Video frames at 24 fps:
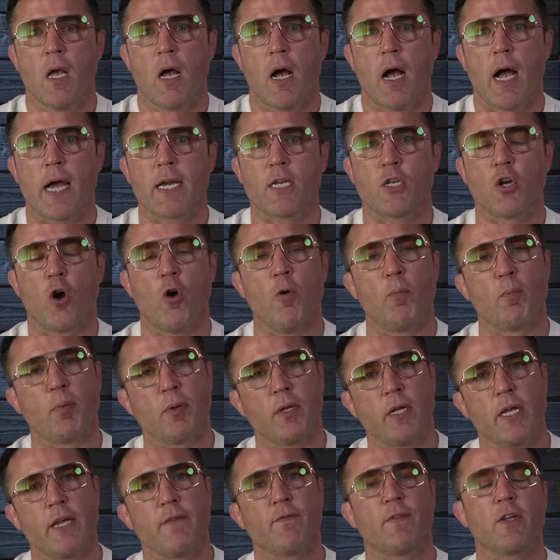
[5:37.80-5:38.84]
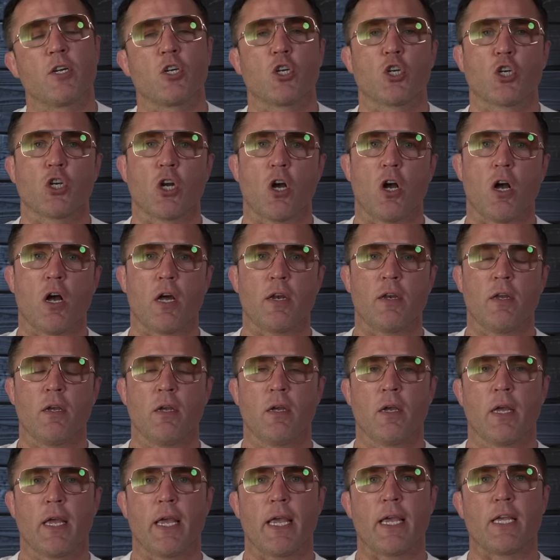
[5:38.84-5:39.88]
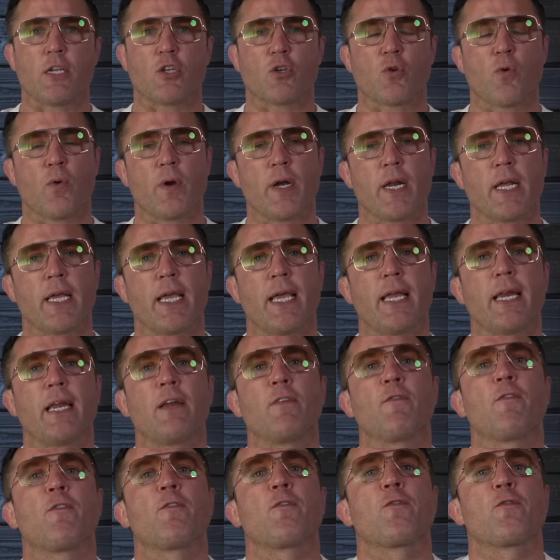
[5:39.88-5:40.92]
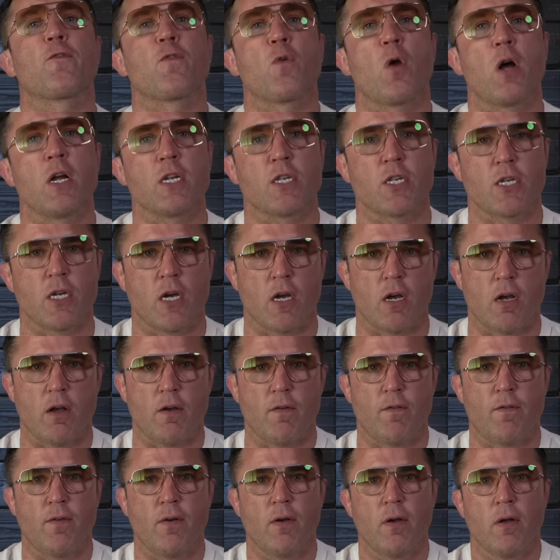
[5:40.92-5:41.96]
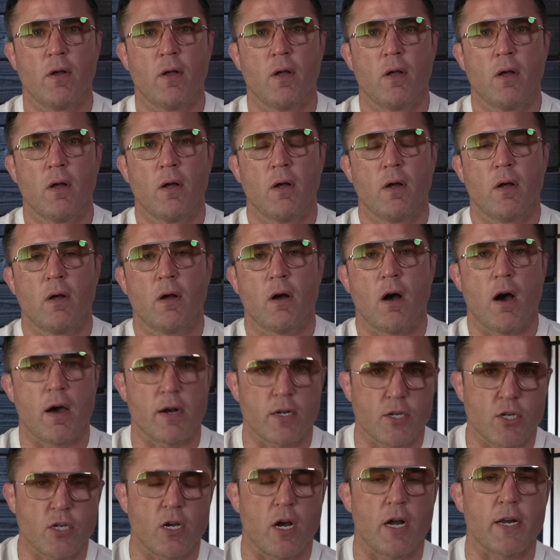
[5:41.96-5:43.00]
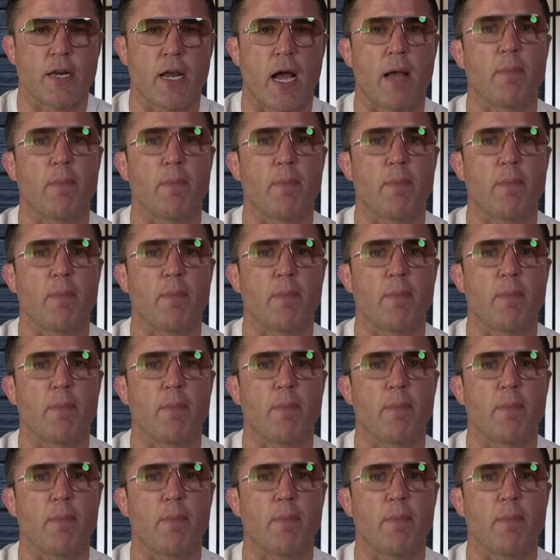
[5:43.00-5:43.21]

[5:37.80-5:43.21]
I don't believe that Sean is going to get in front of Adesanya.